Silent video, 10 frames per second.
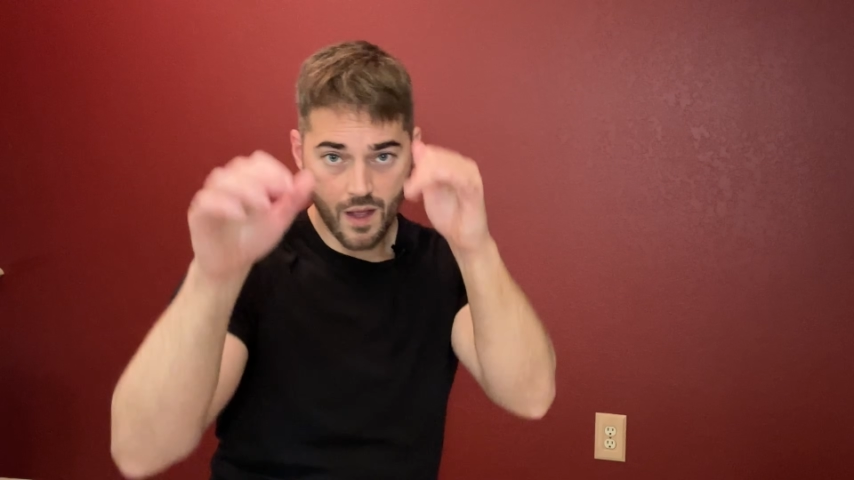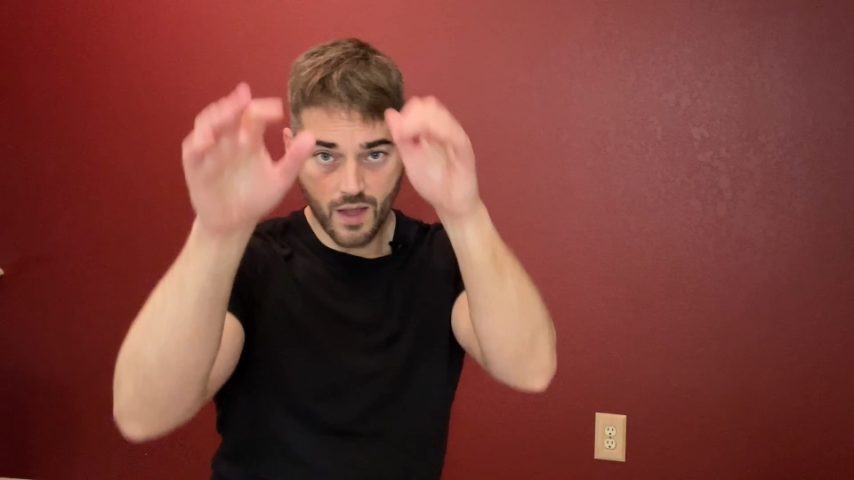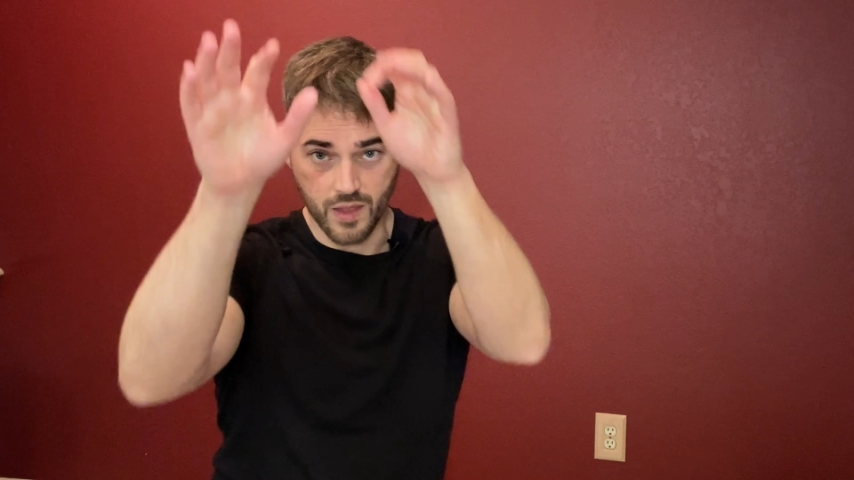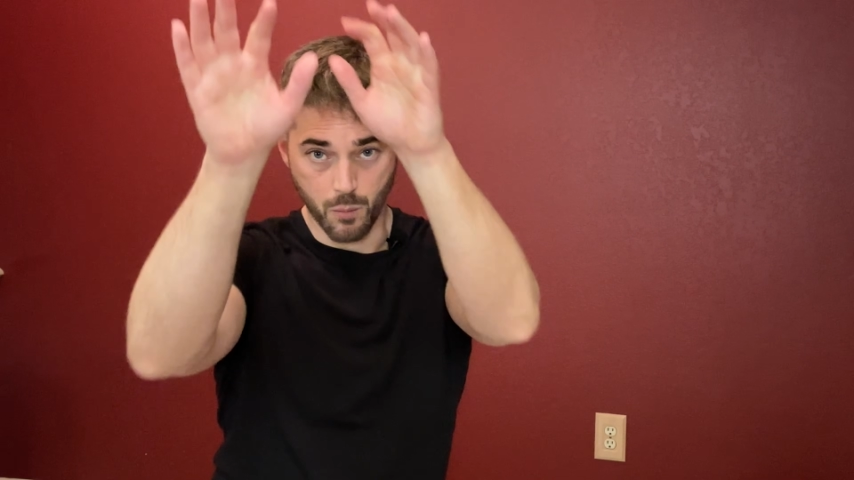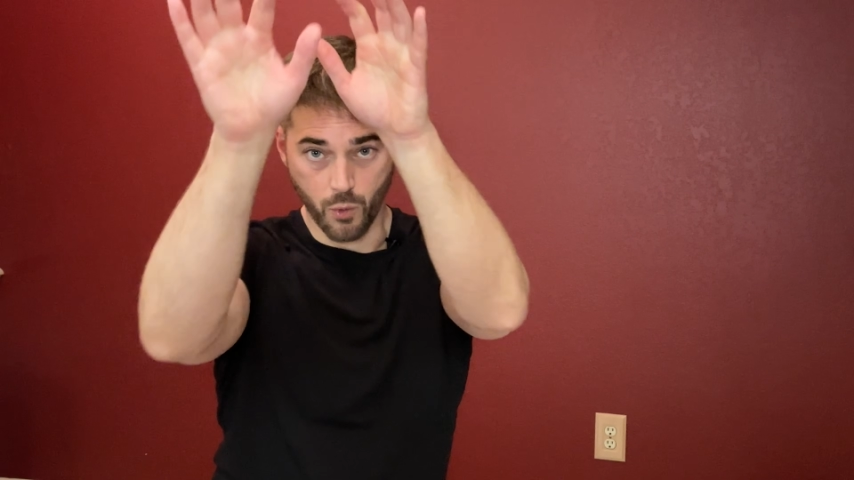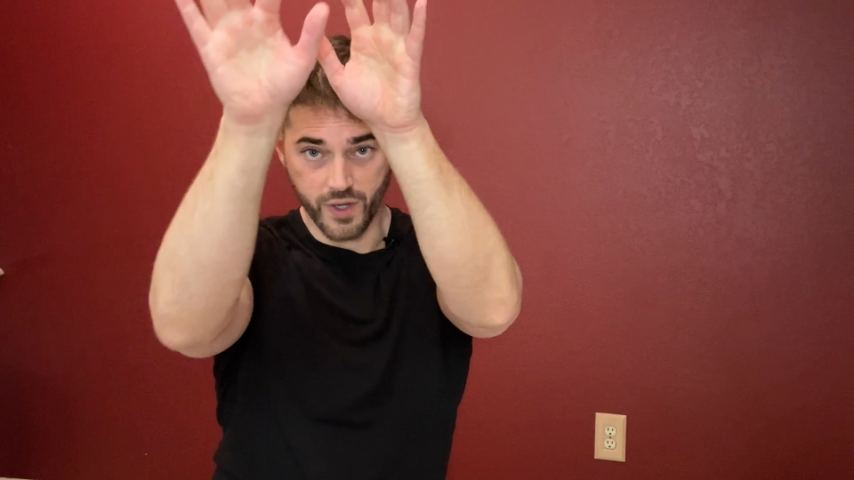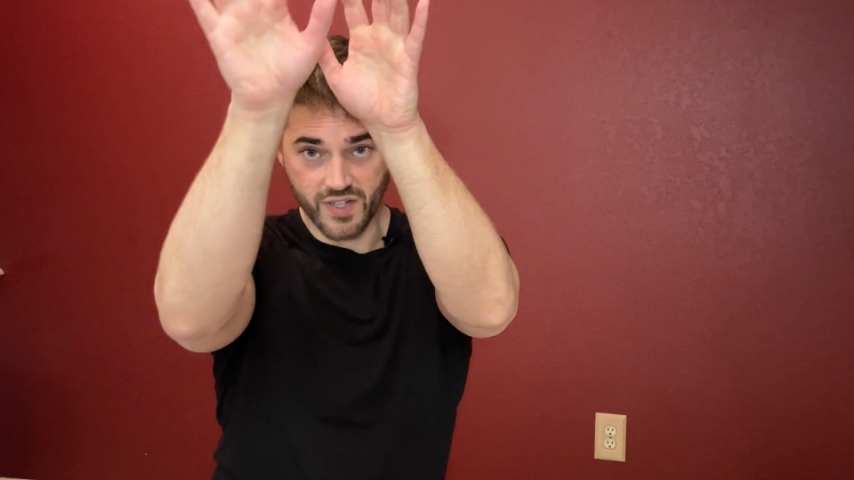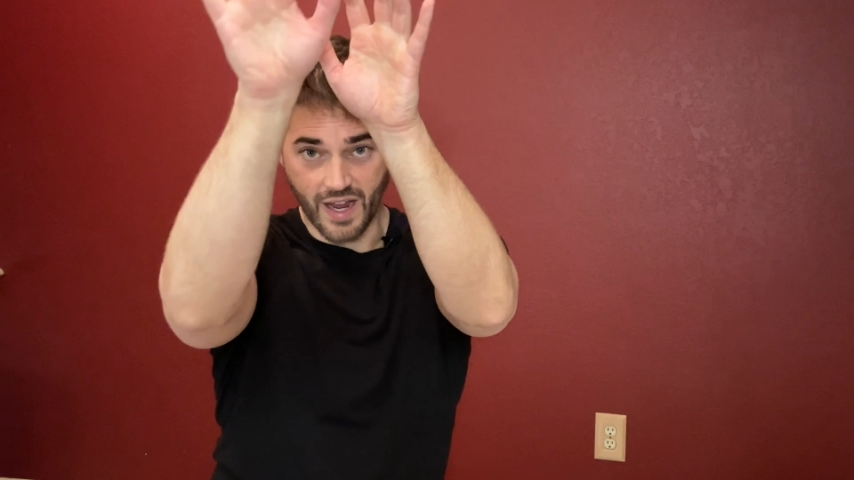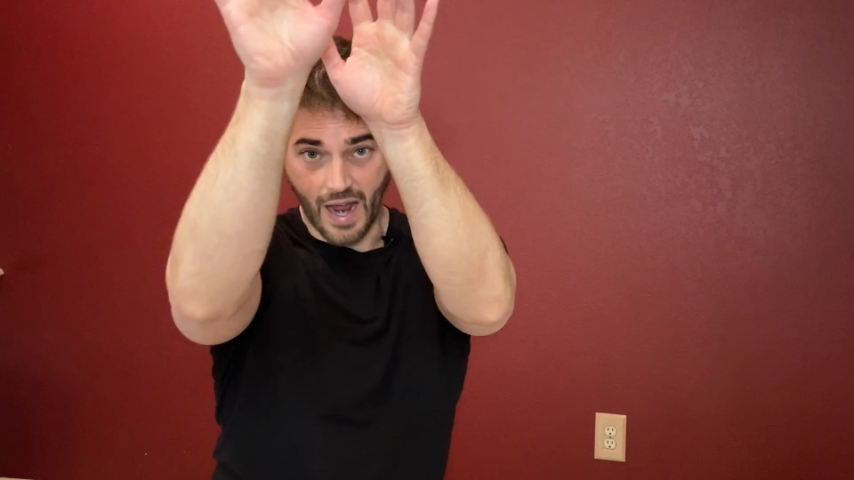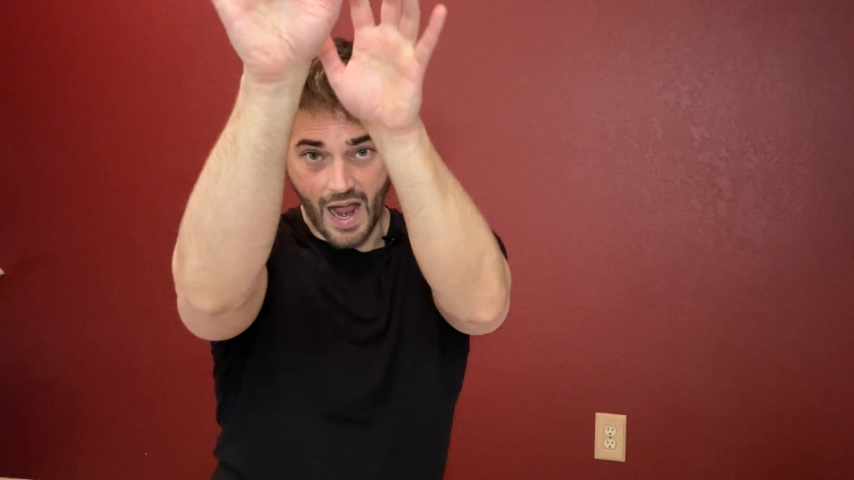the Muay
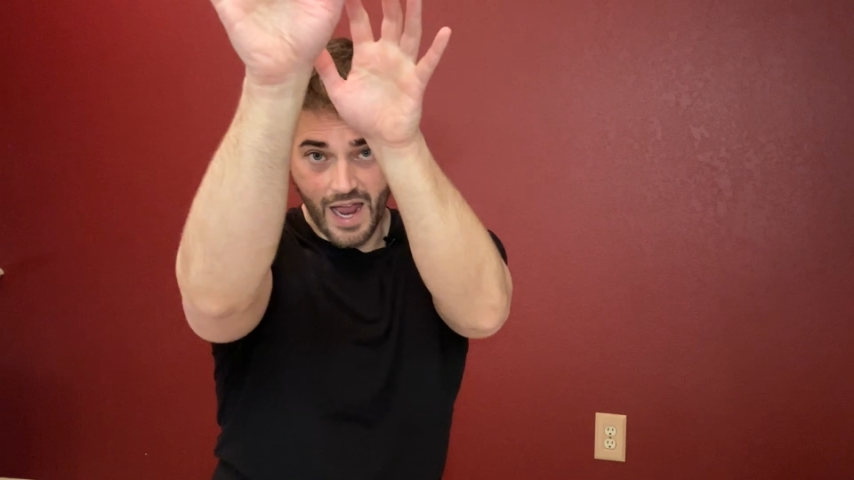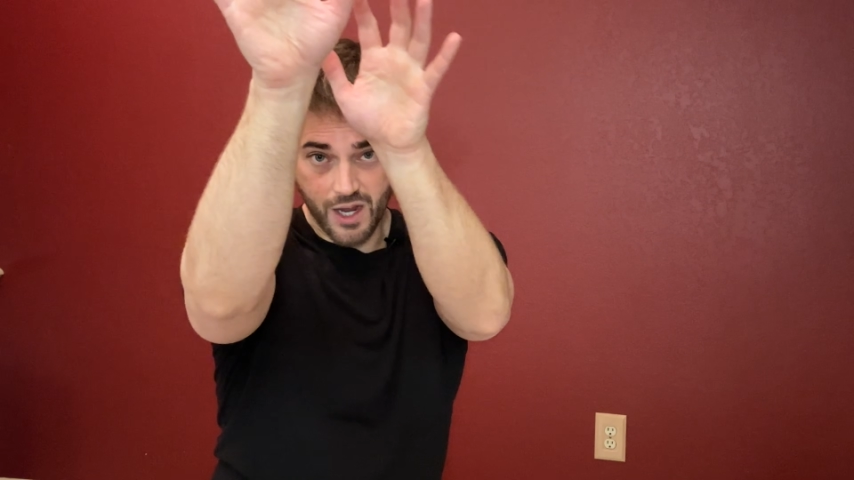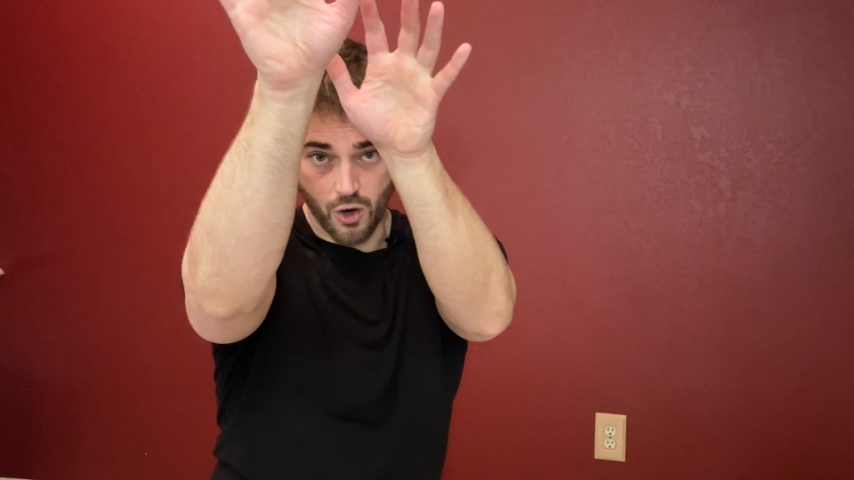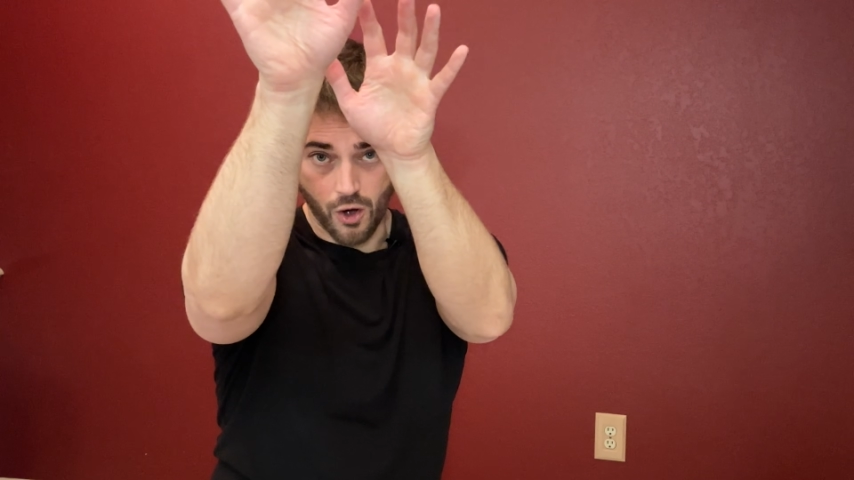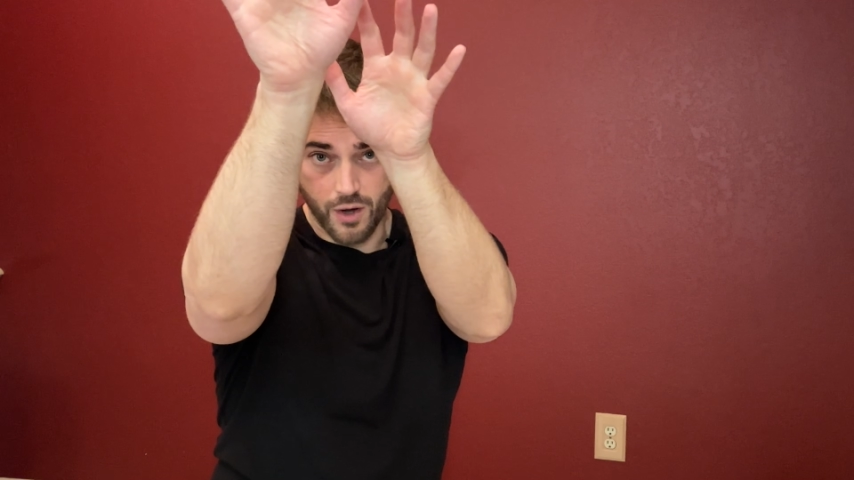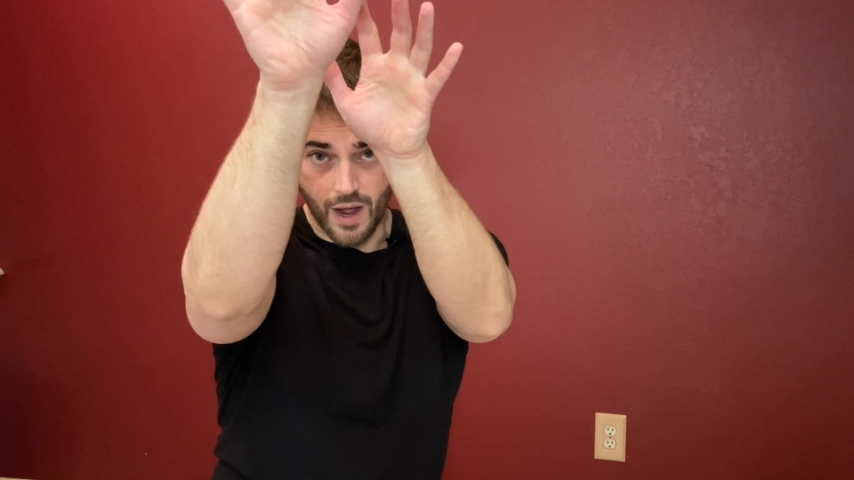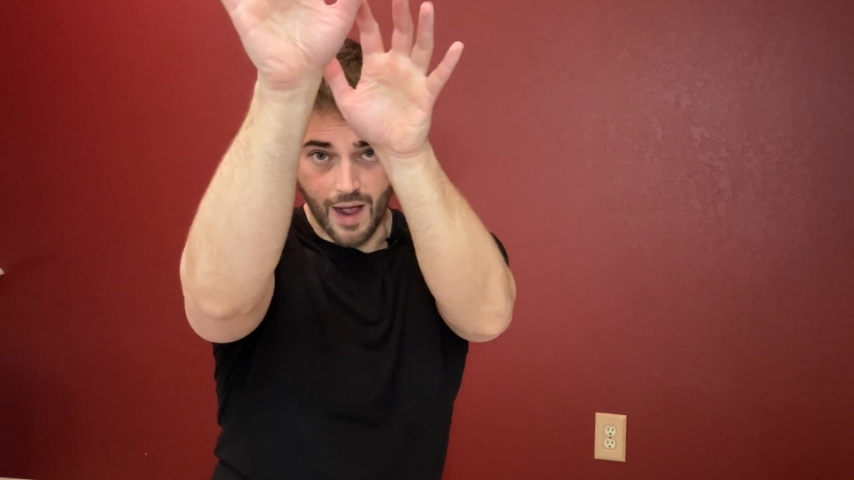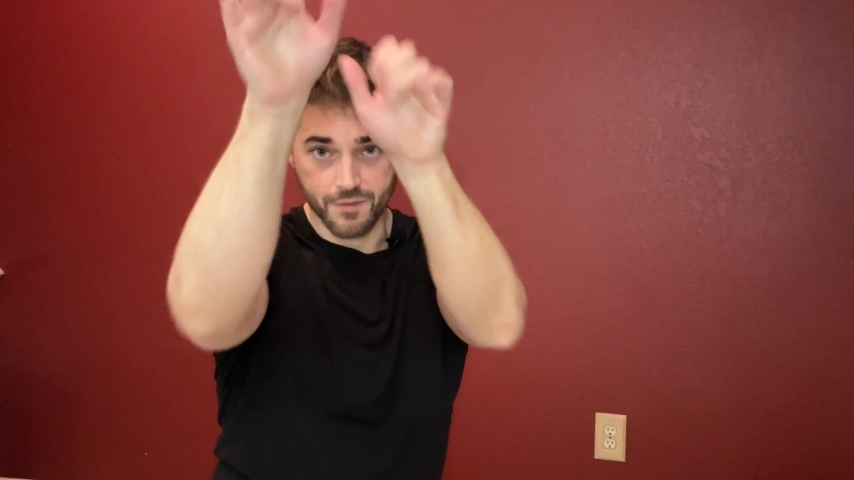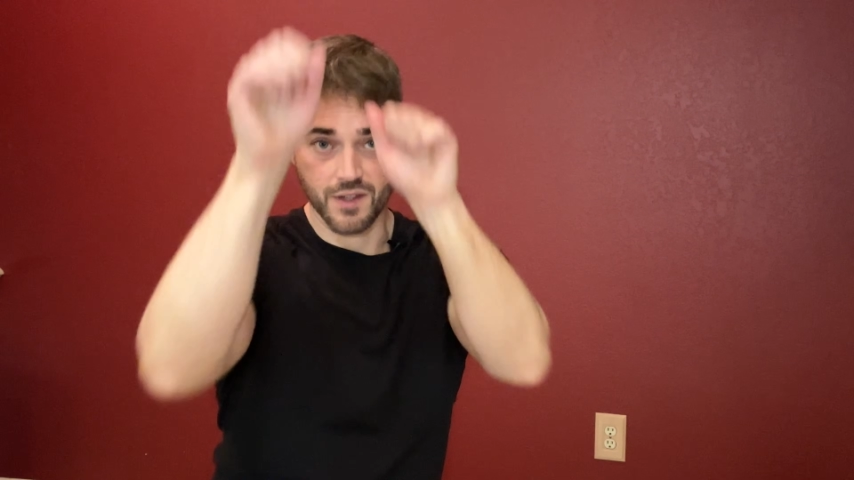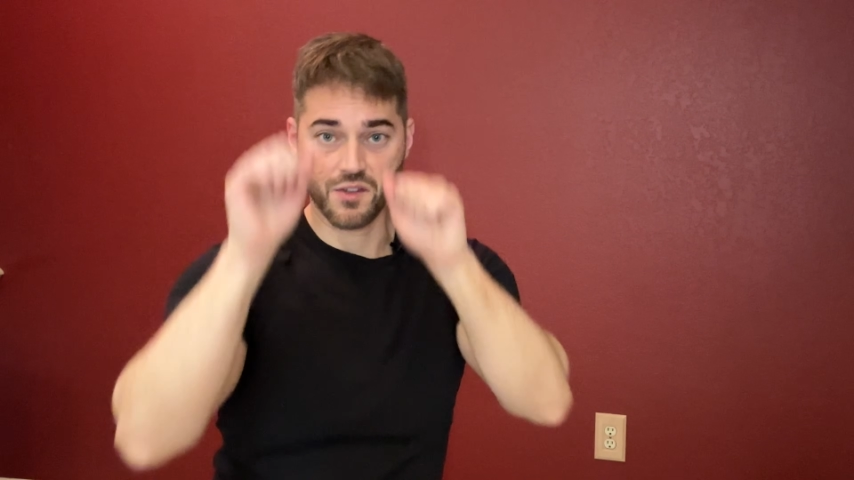Thai high guard often